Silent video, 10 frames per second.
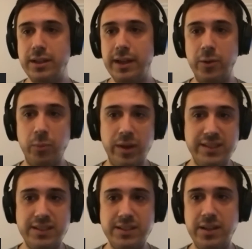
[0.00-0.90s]
And the way
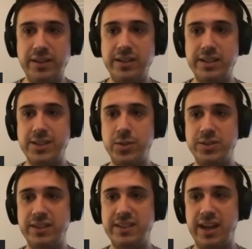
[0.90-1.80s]
this is done in
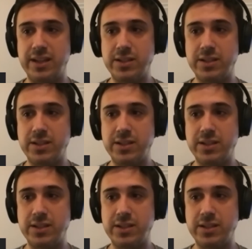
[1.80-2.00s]
Tezos is that